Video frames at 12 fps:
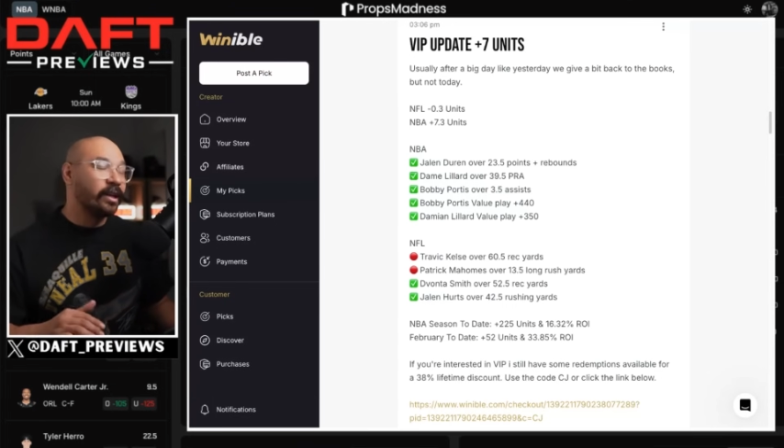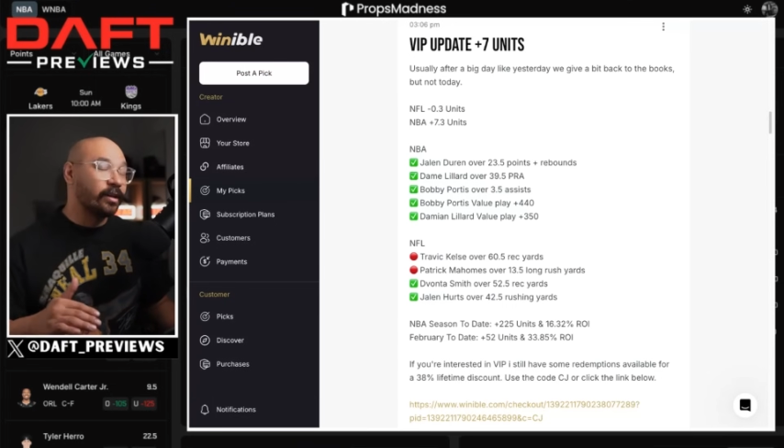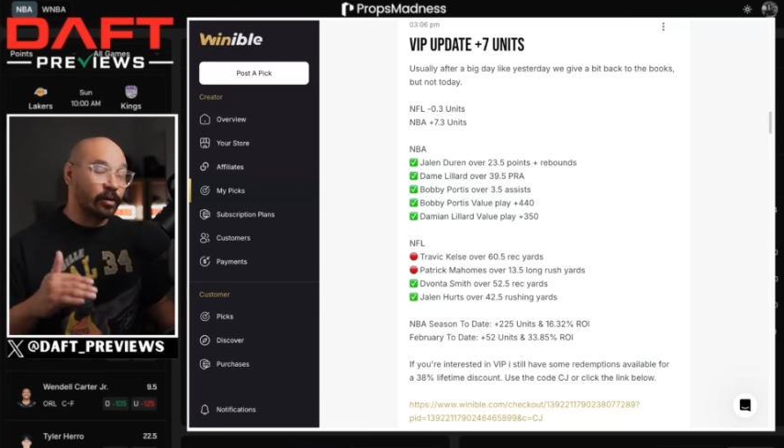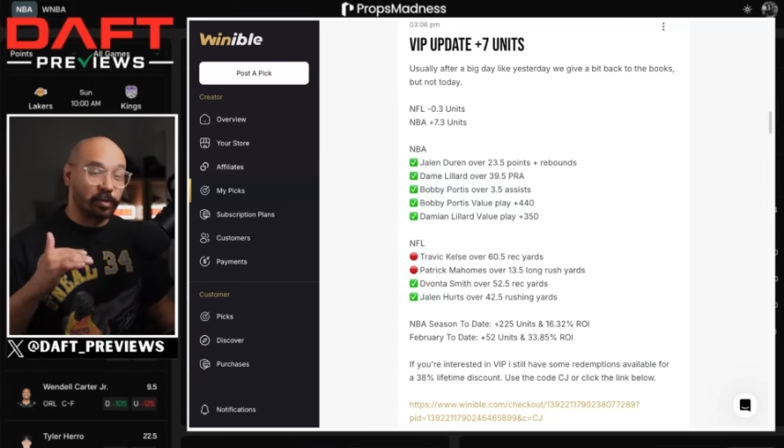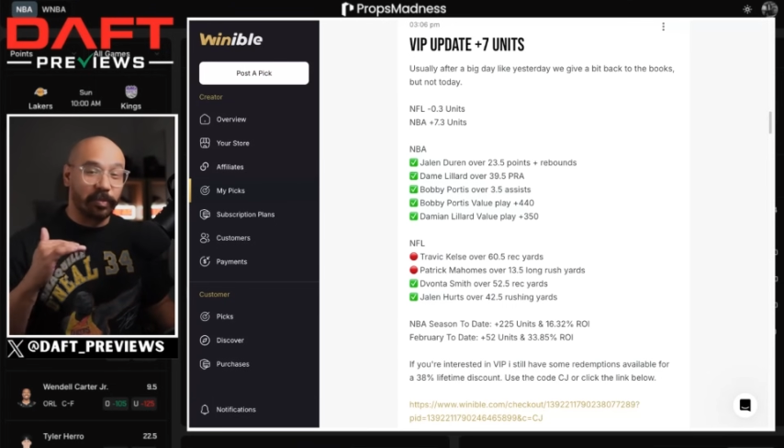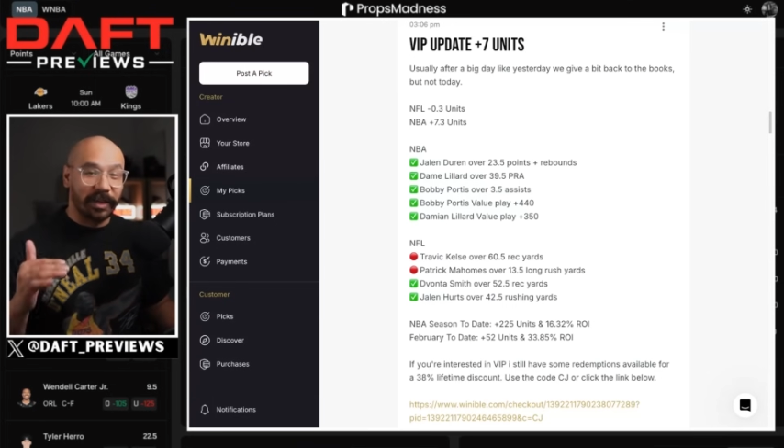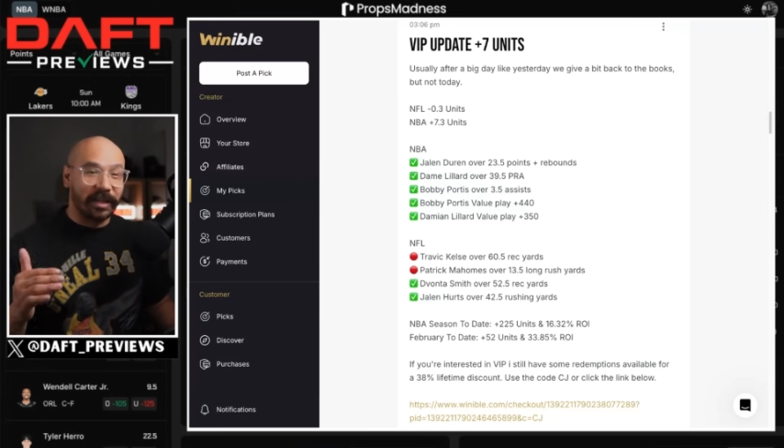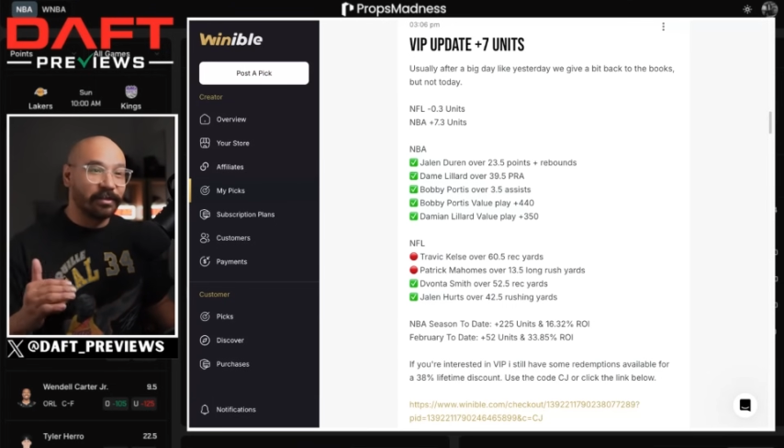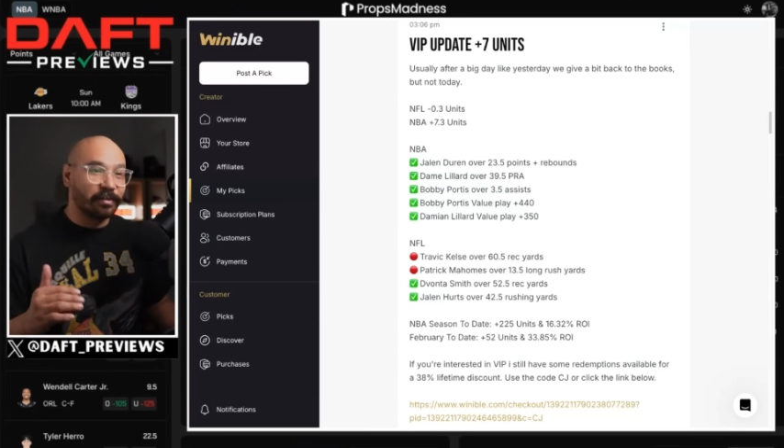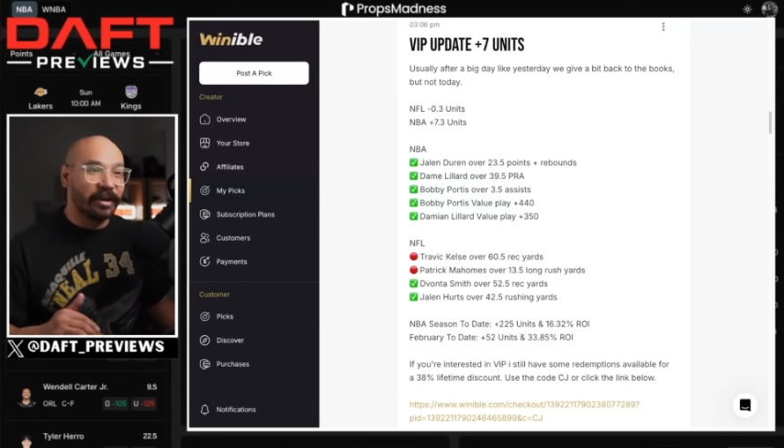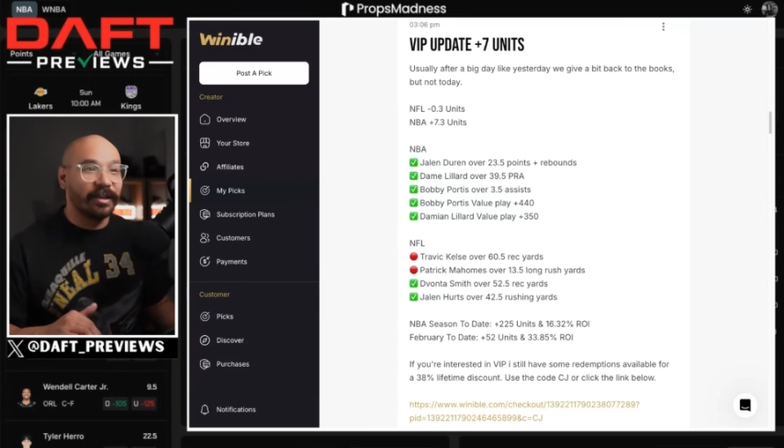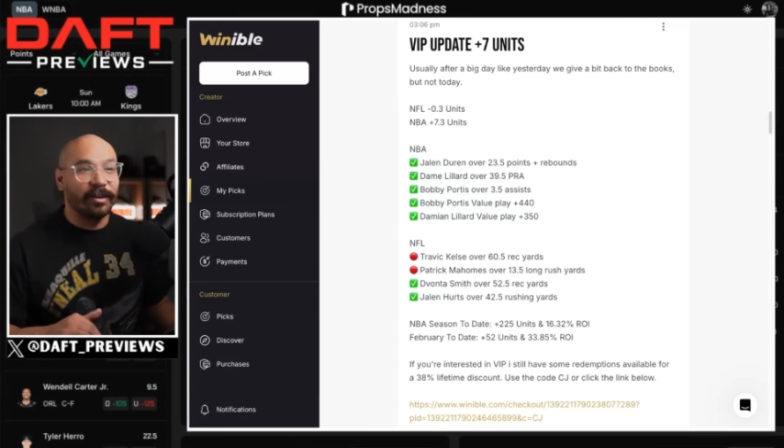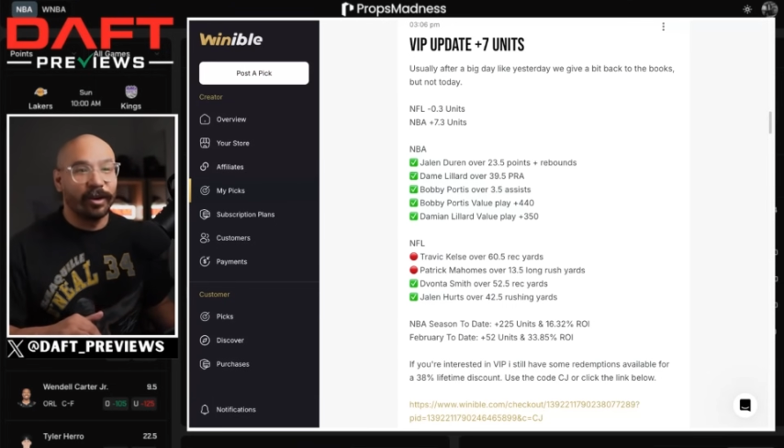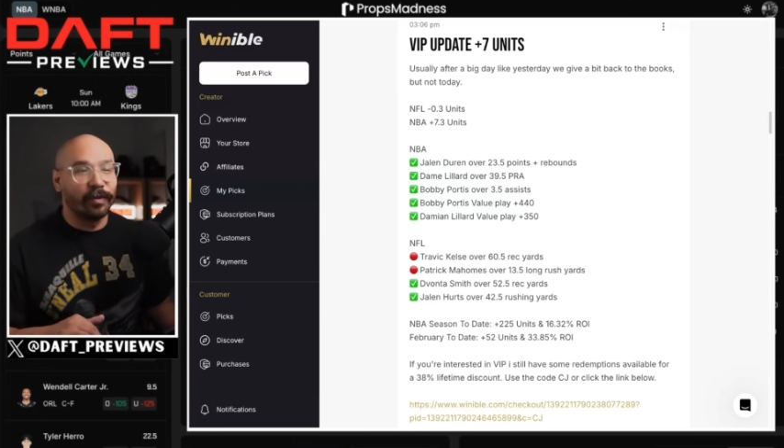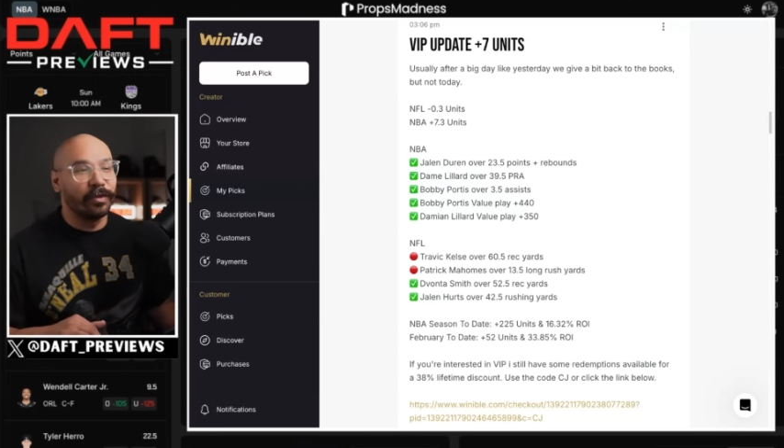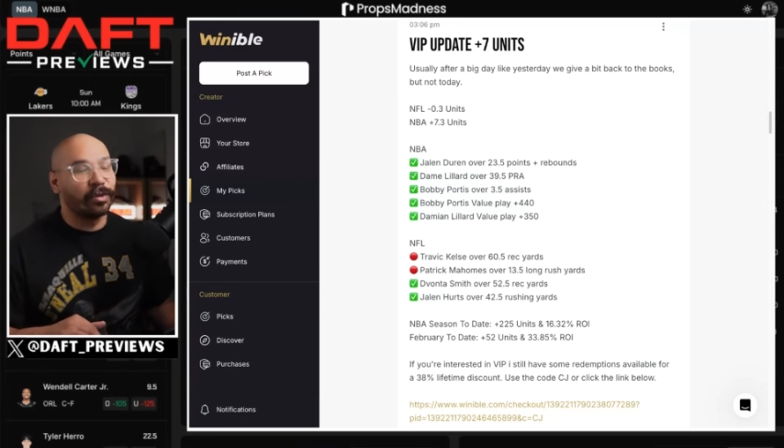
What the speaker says: It was plus money, over